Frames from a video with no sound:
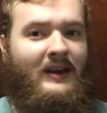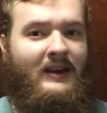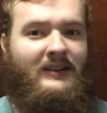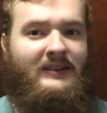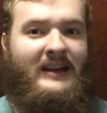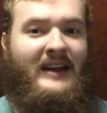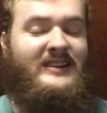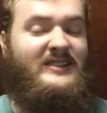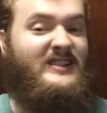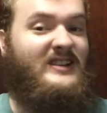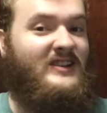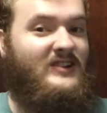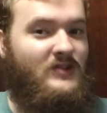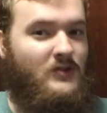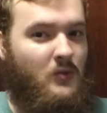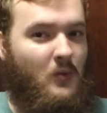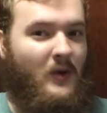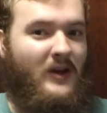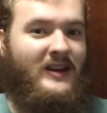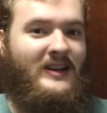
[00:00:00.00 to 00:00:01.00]

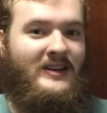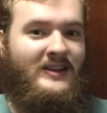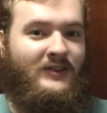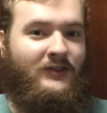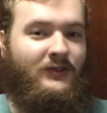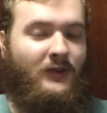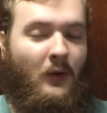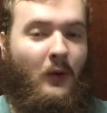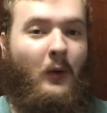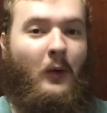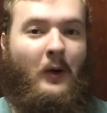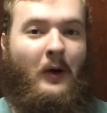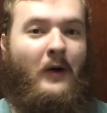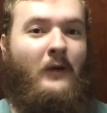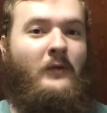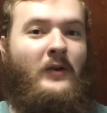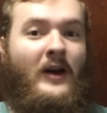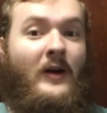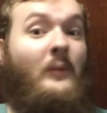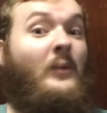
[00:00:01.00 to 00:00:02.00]
1920s horror
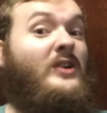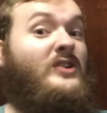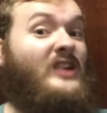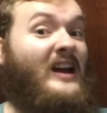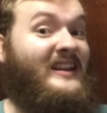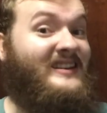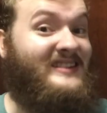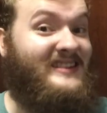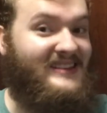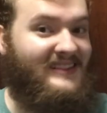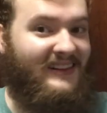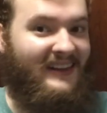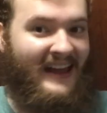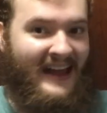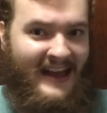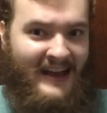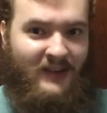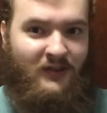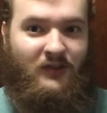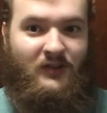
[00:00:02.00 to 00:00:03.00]
film, which I did
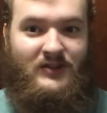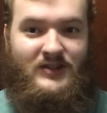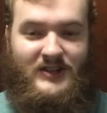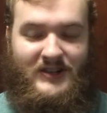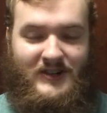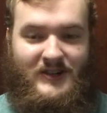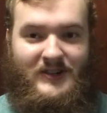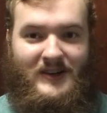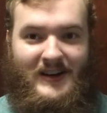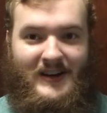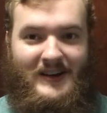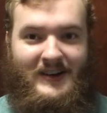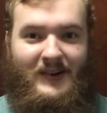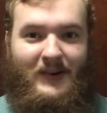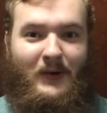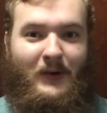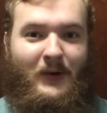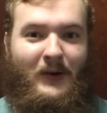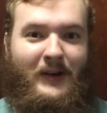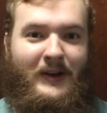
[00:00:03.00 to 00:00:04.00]
last year
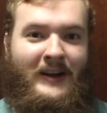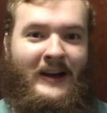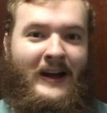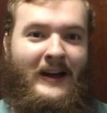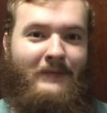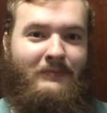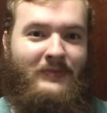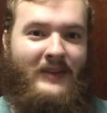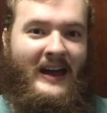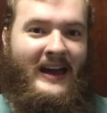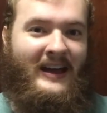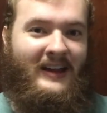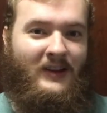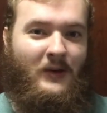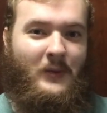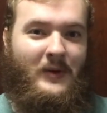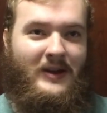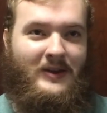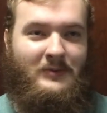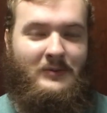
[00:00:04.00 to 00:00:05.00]
on um, the
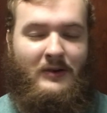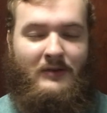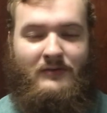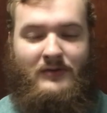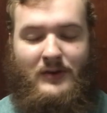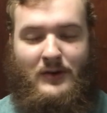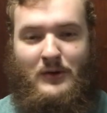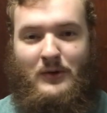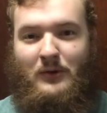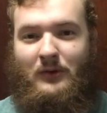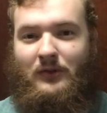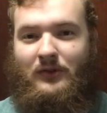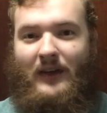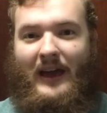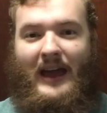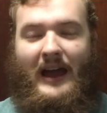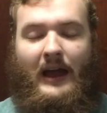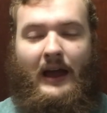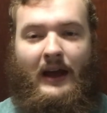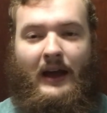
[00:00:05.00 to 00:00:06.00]
Halloween reviews,
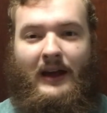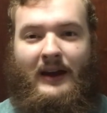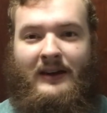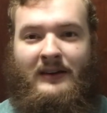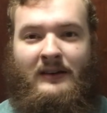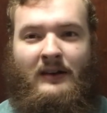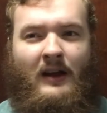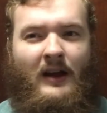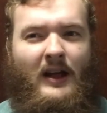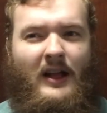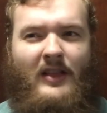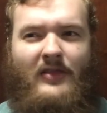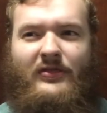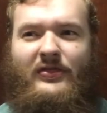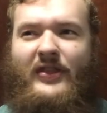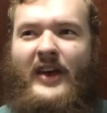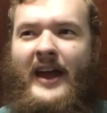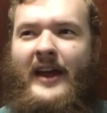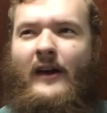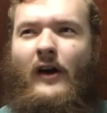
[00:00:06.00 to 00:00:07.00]
and
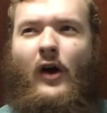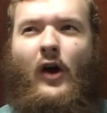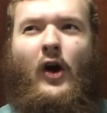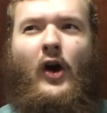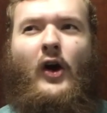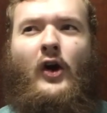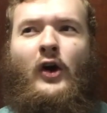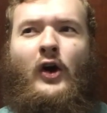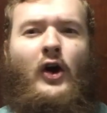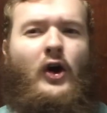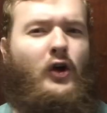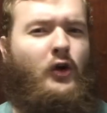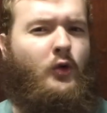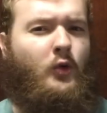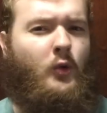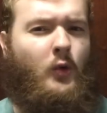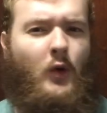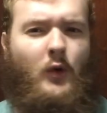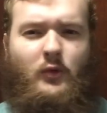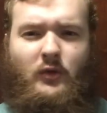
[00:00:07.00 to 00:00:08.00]
they are
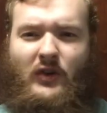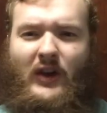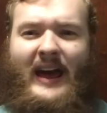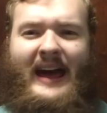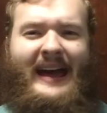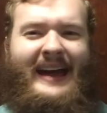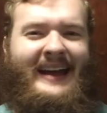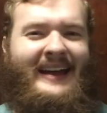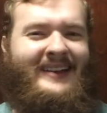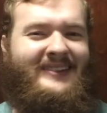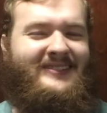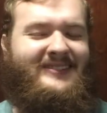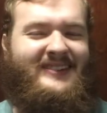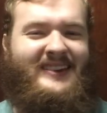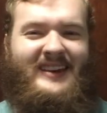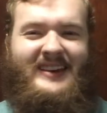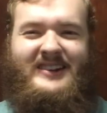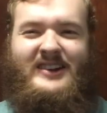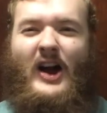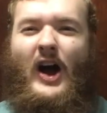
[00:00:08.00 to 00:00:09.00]
grotesque
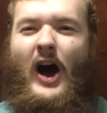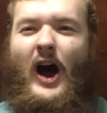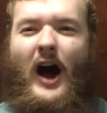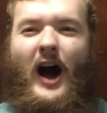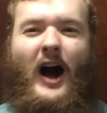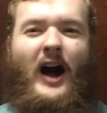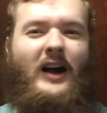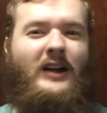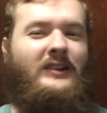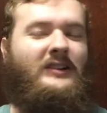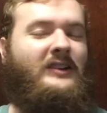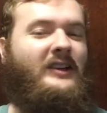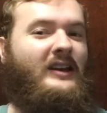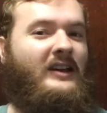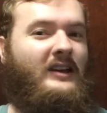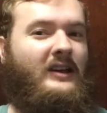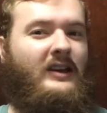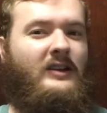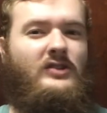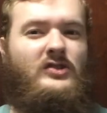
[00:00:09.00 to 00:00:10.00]
and
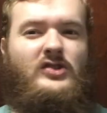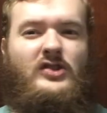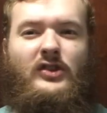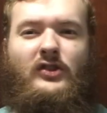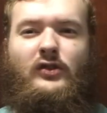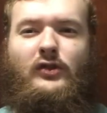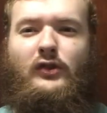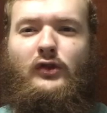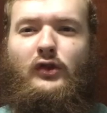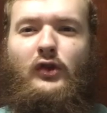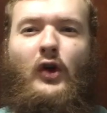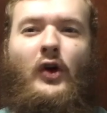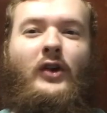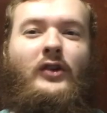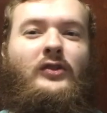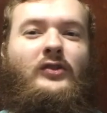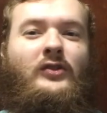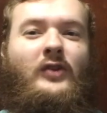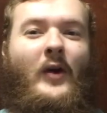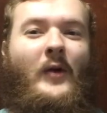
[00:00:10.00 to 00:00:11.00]
ugly and just look
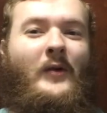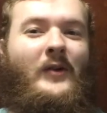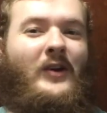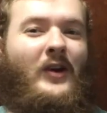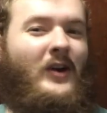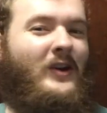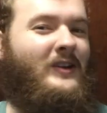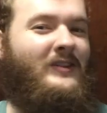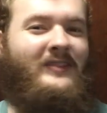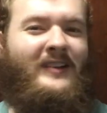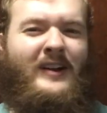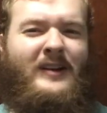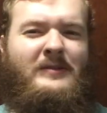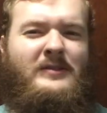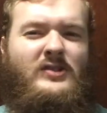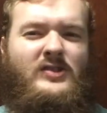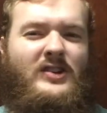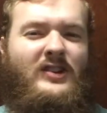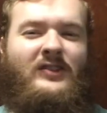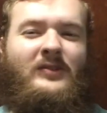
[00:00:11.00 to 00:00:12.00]
so good, and they're
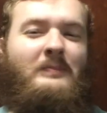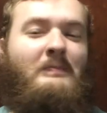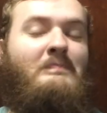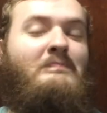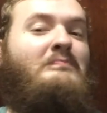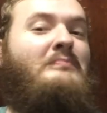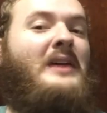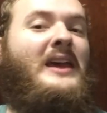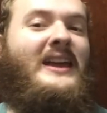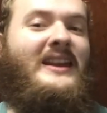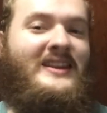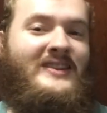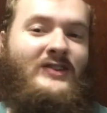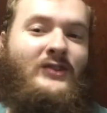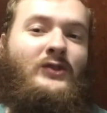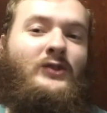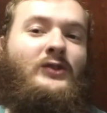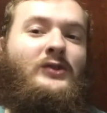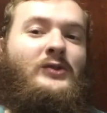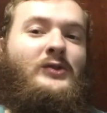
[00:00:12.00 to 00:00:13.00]
just men in
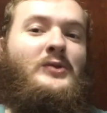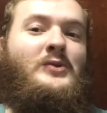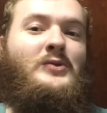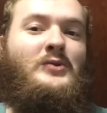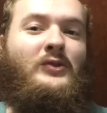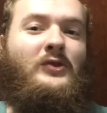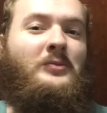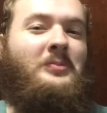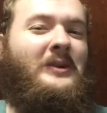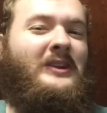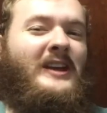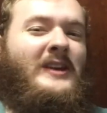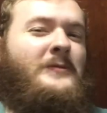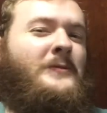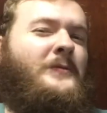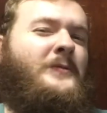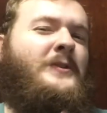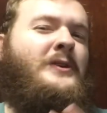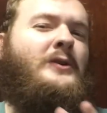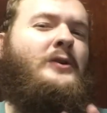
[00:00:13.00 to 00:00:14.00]
suits, but they
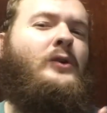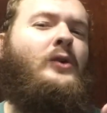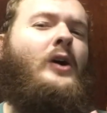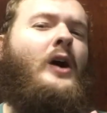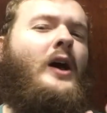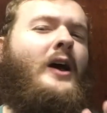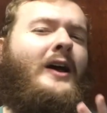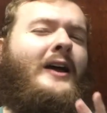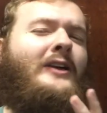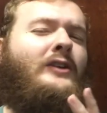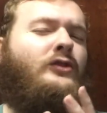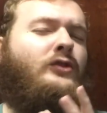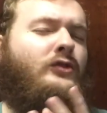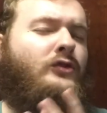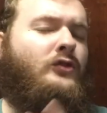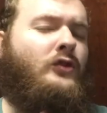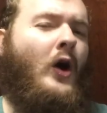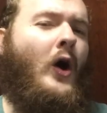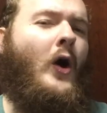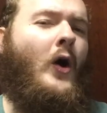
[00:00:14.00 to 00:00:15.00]
feel
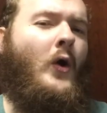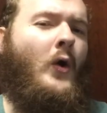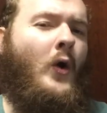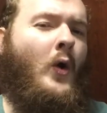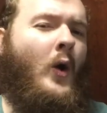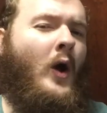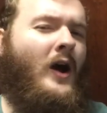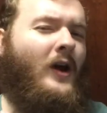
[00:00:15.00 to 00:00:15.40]
so